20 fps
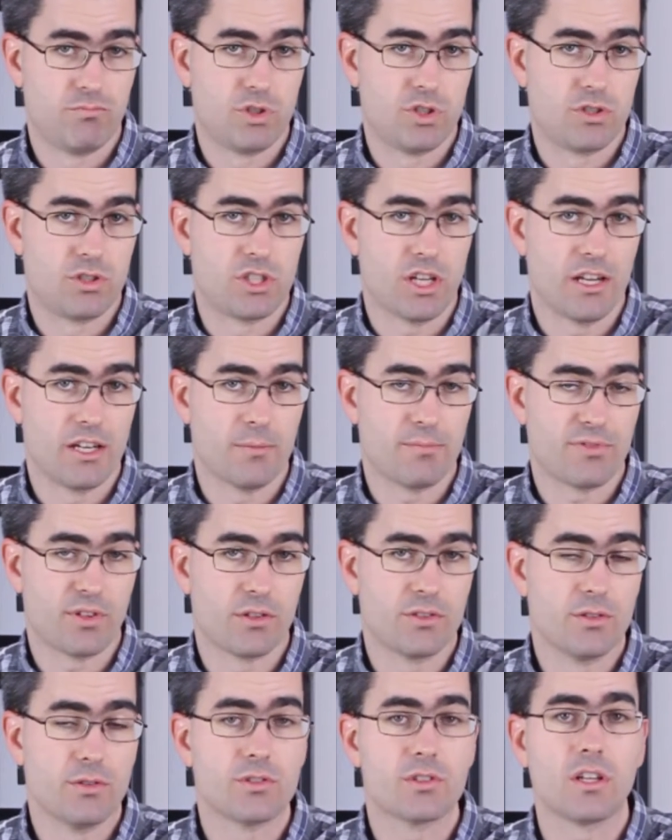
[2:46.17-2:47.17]
Sign up for our
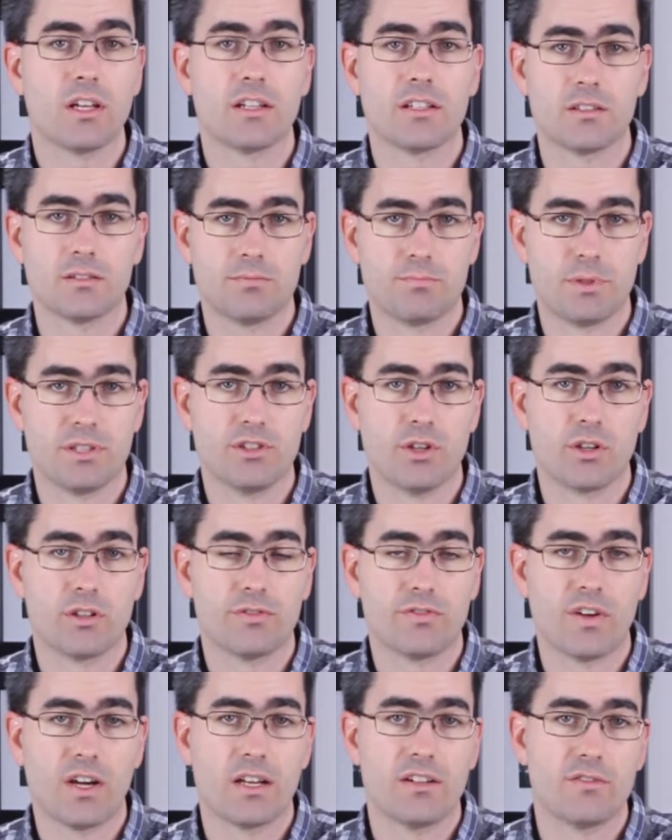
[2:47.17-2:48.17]
newsletter, be
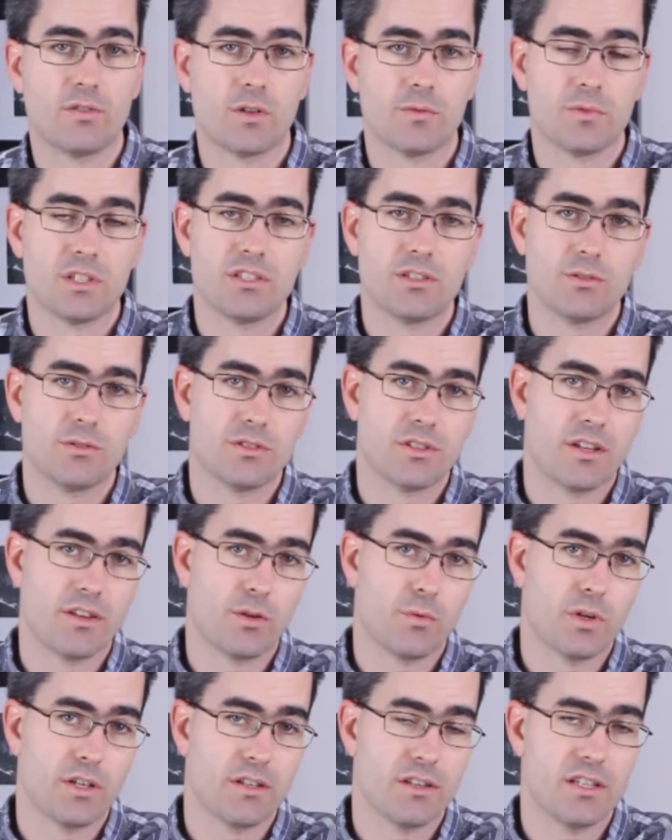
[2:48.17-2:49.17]
notified of when we do another
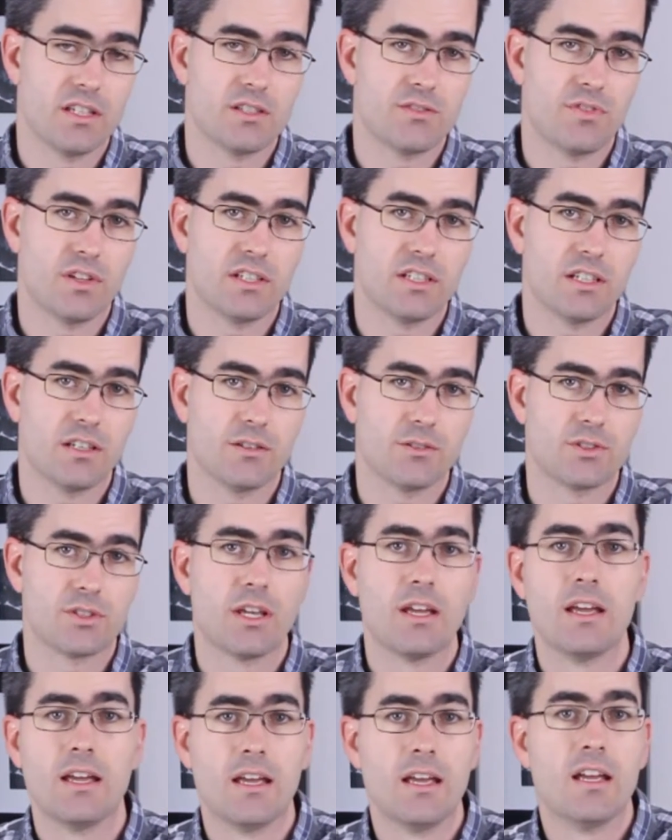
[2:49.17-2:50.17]
one of these videos.
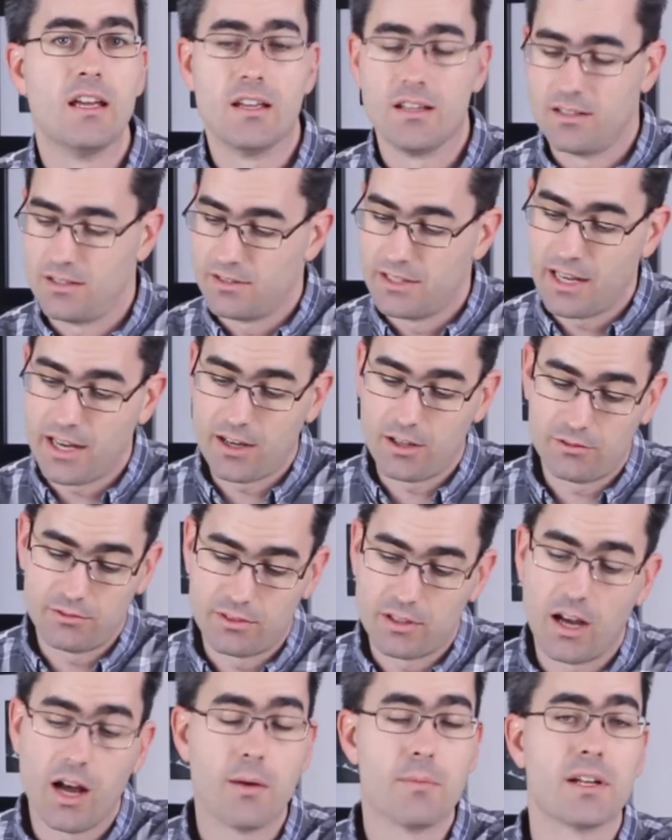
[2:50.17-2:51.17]
Now,
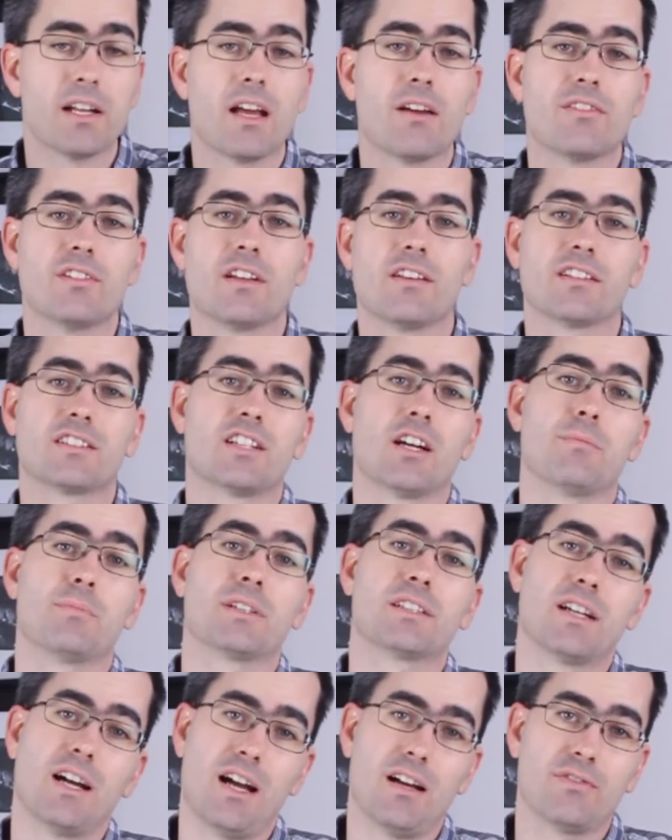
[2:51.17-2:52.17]
I'm going to have another cup of
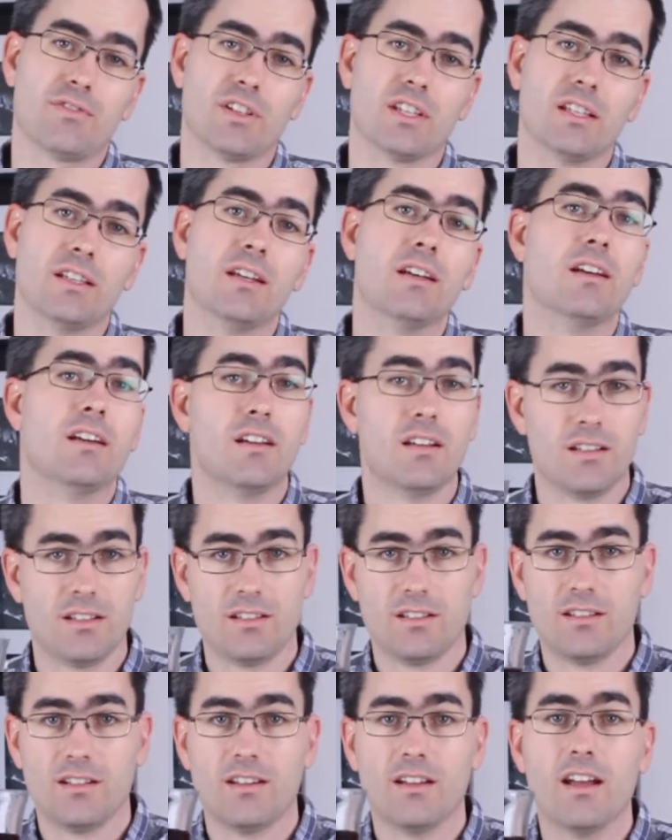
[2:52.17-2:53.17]
coffee,
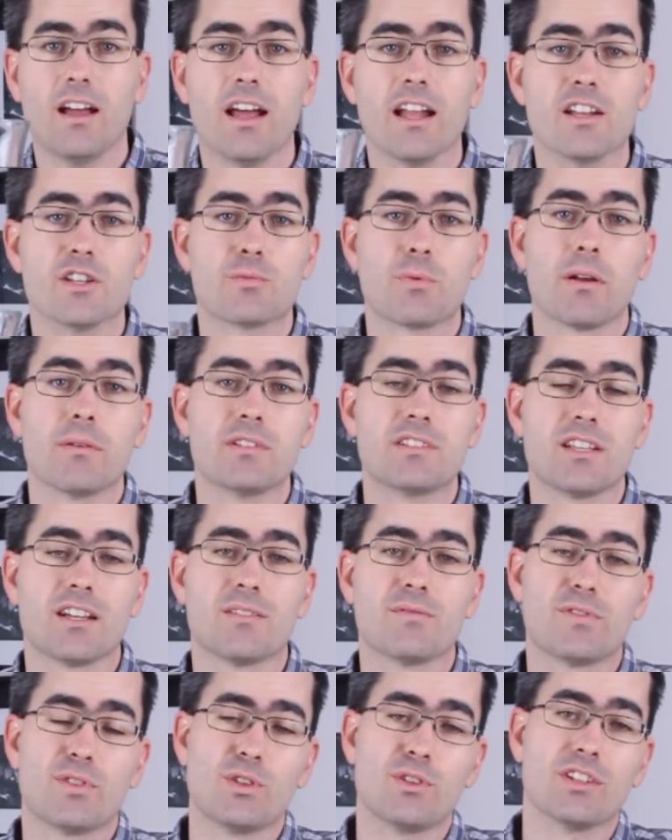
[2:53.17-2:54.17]
and it's probably
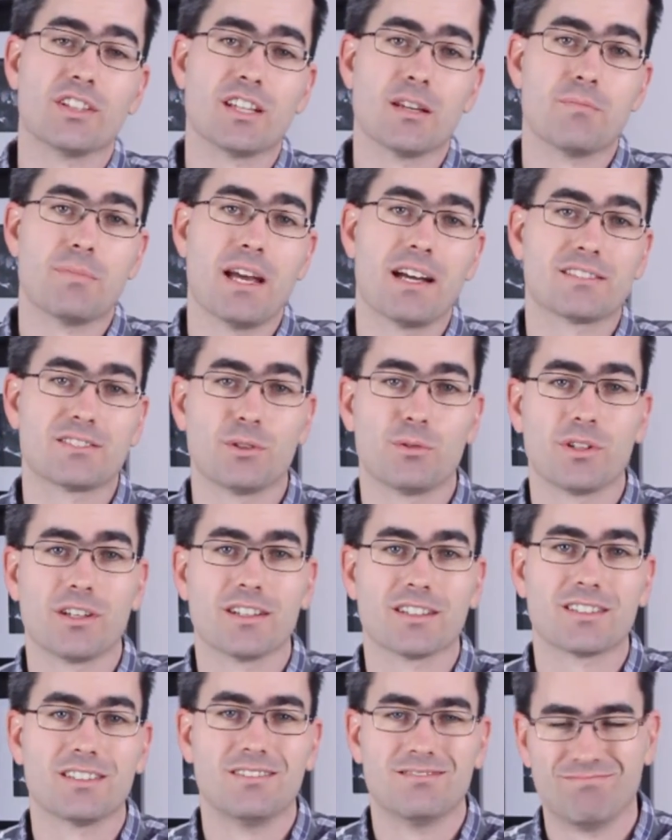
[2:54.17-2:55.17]
time for you to get back to
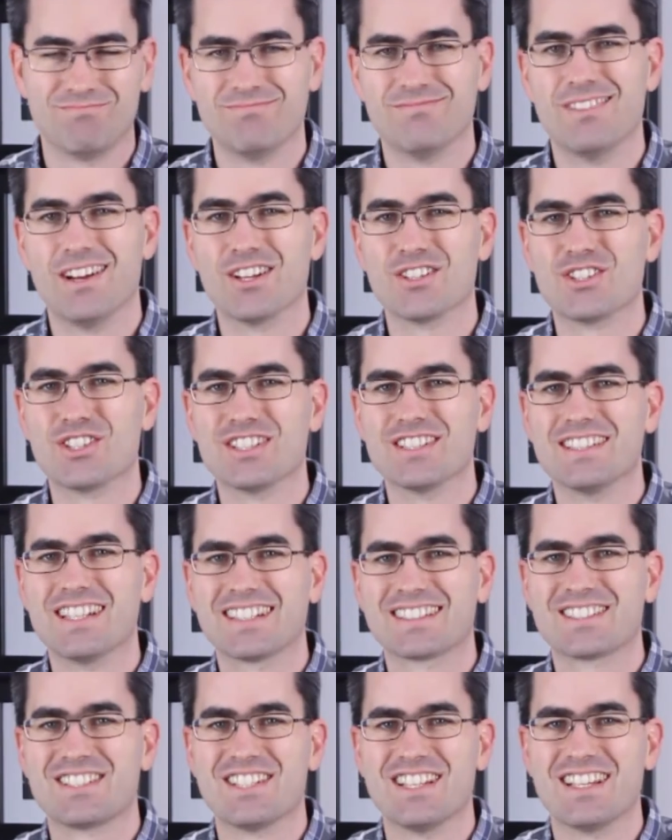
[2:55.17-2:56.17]
work. I'll see you
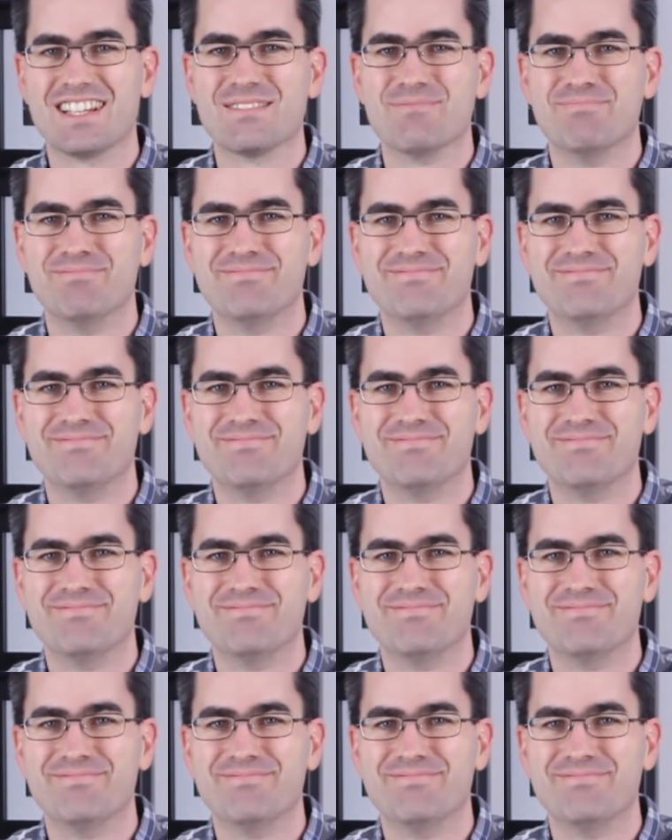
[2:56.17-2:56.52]
next time.